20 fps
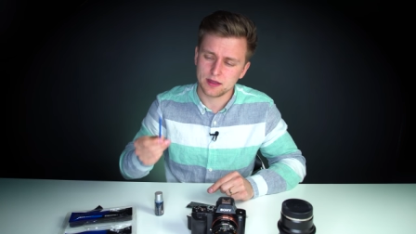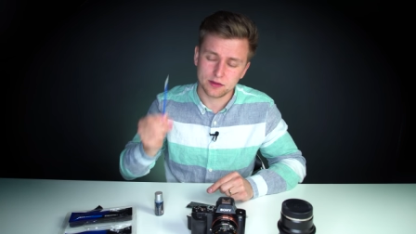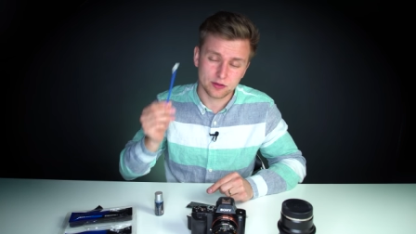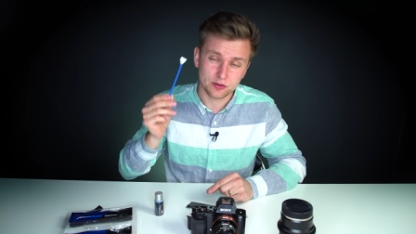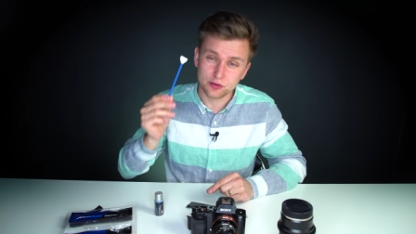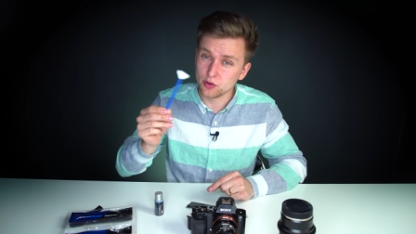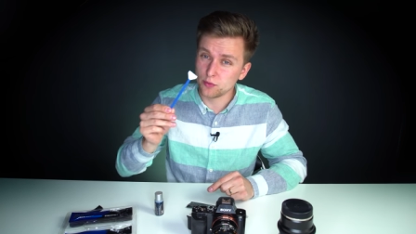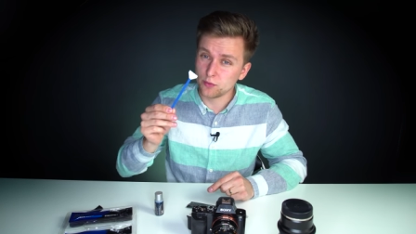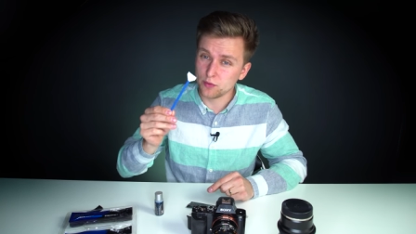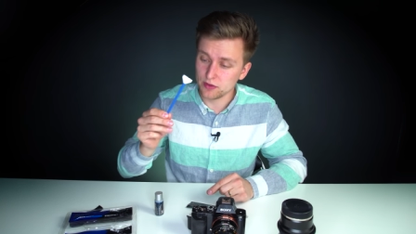
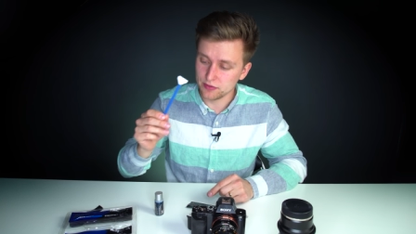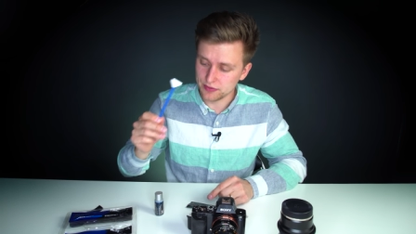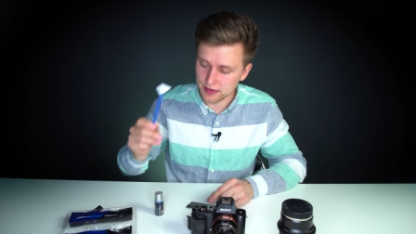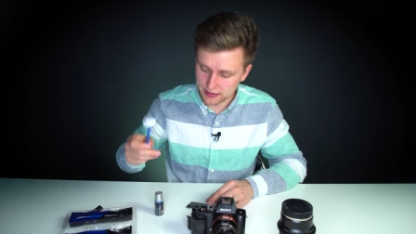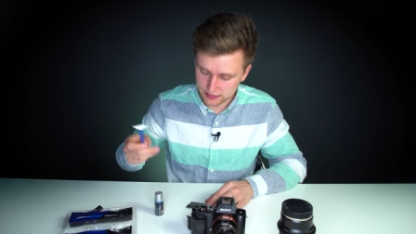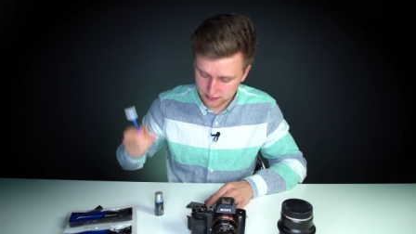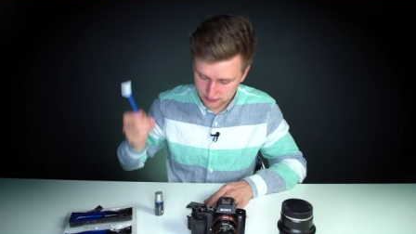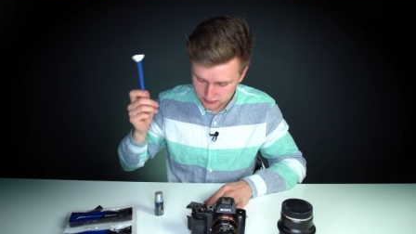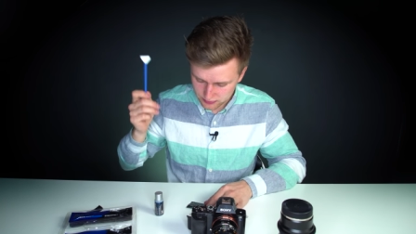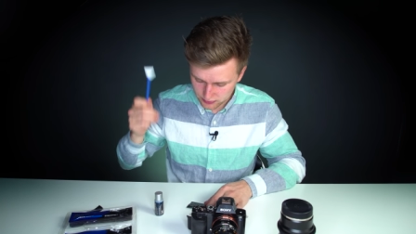You don't want
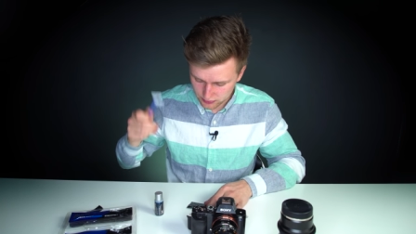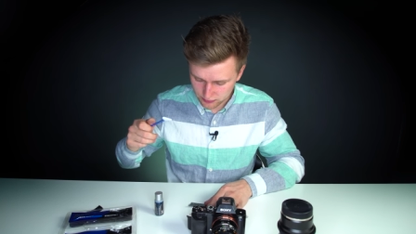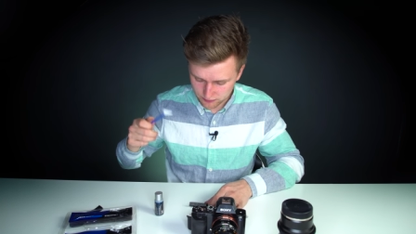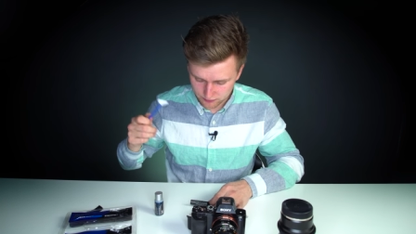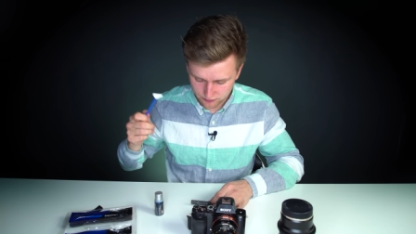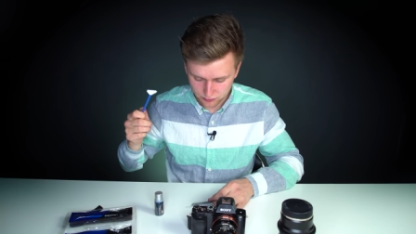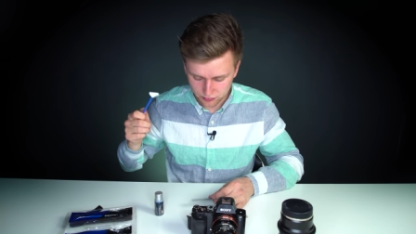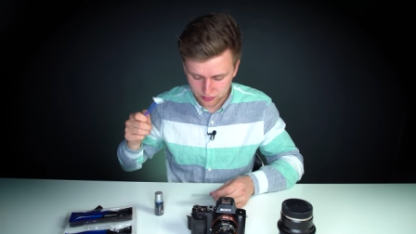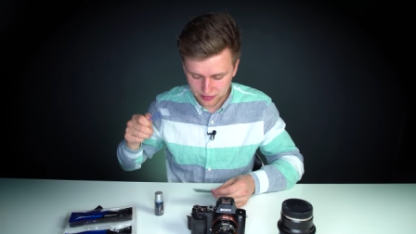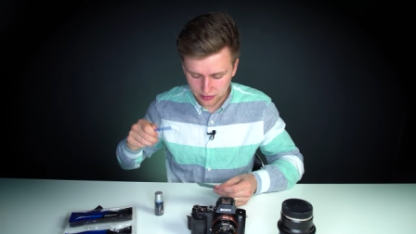that, so
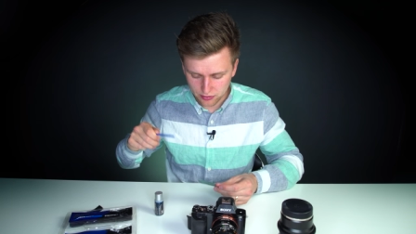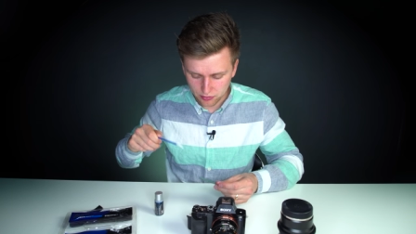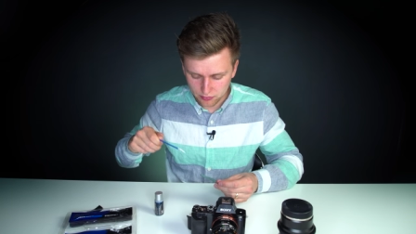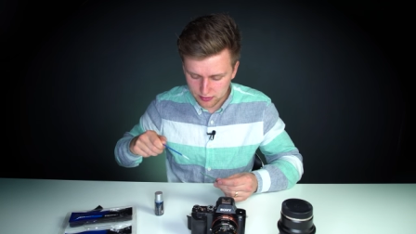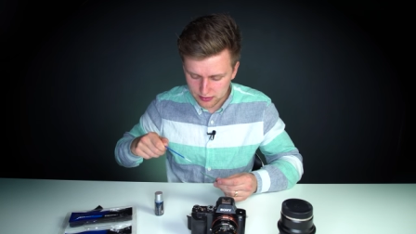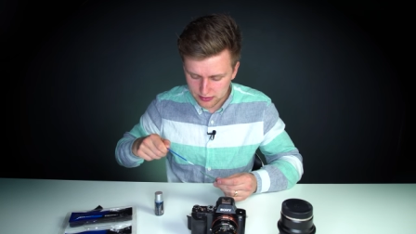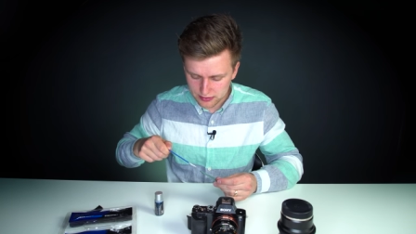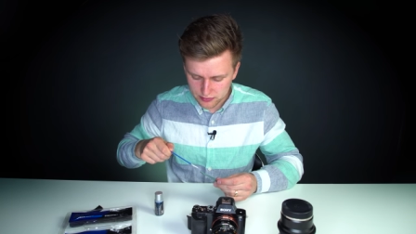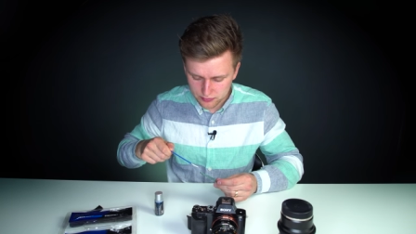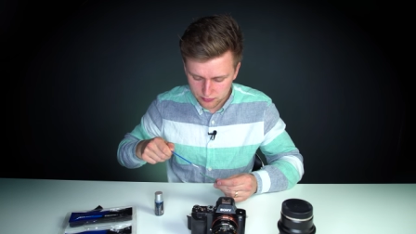you can
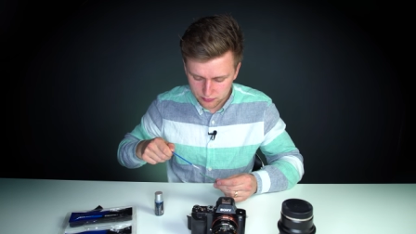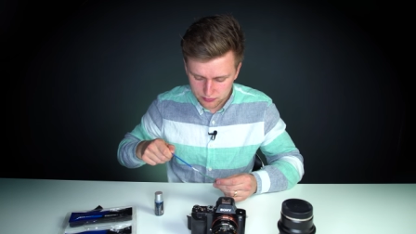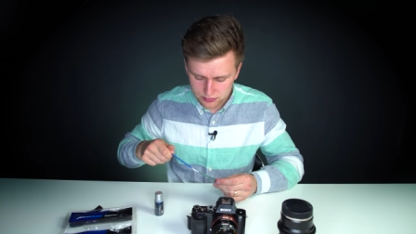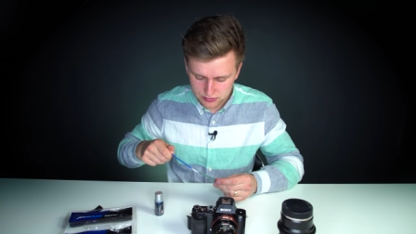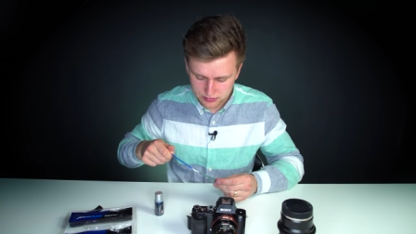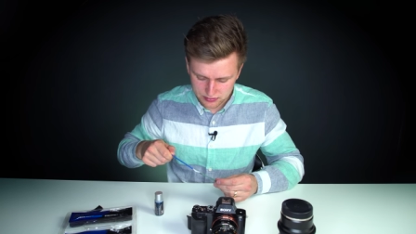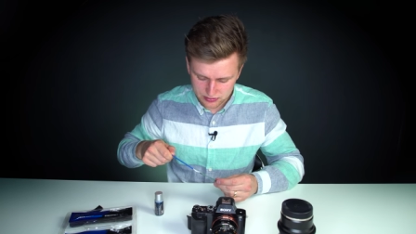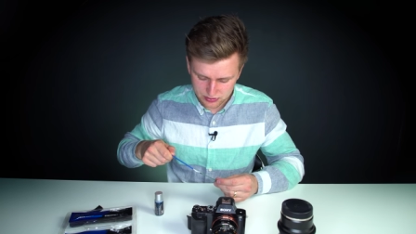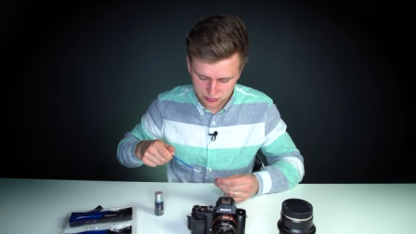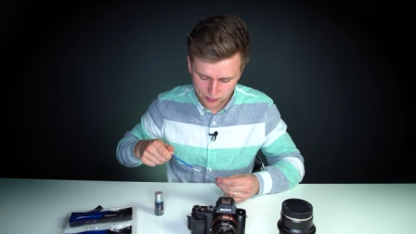only
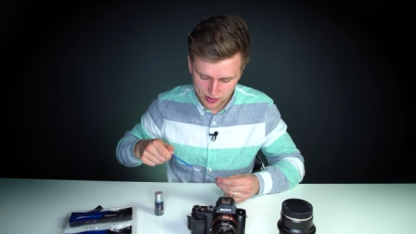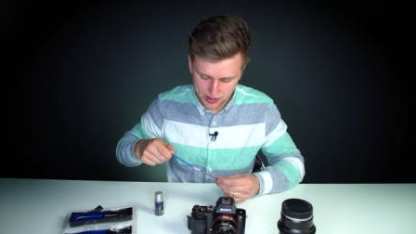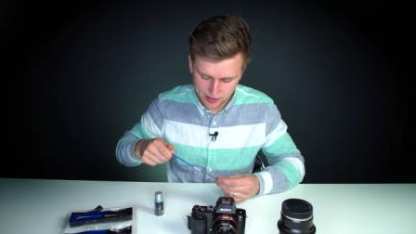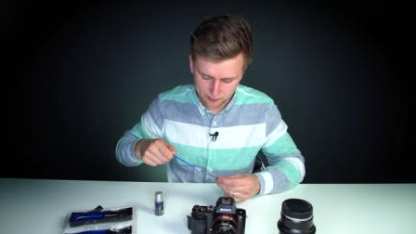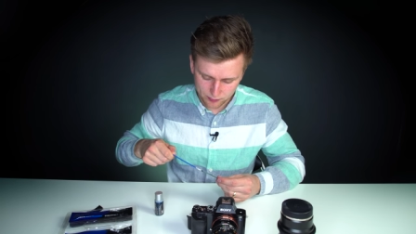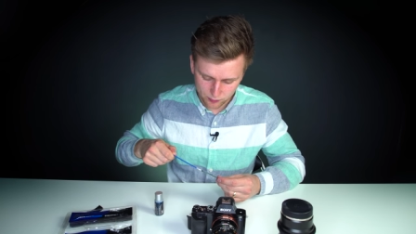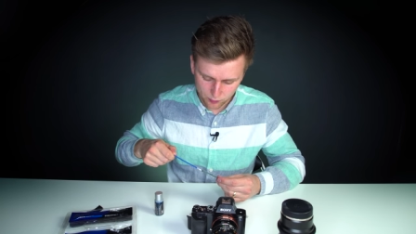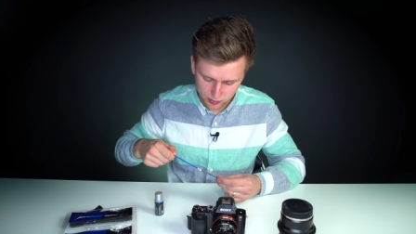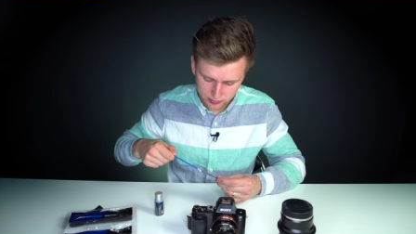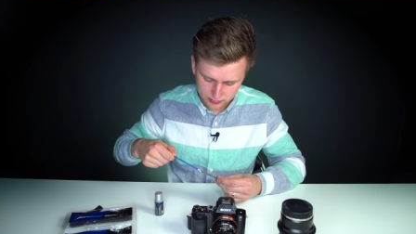use a
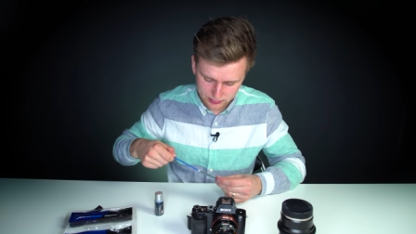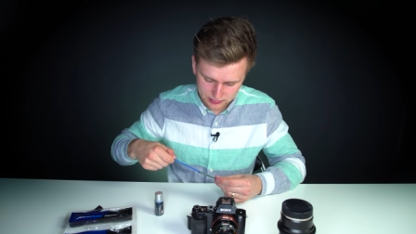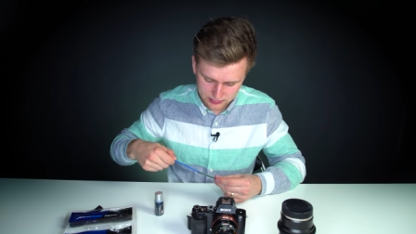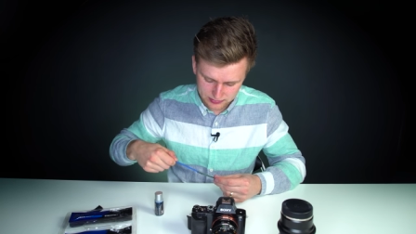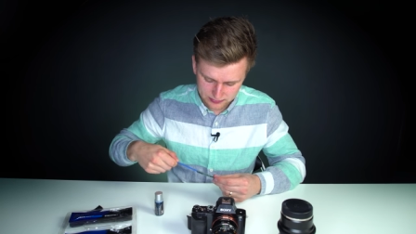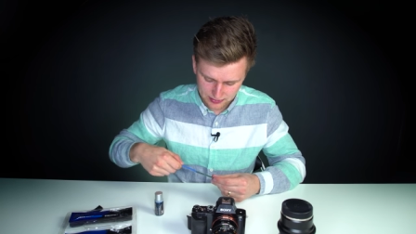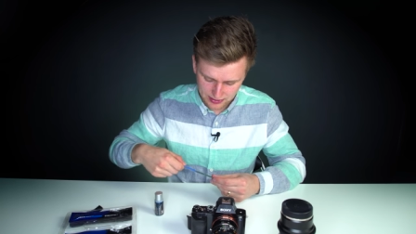swab once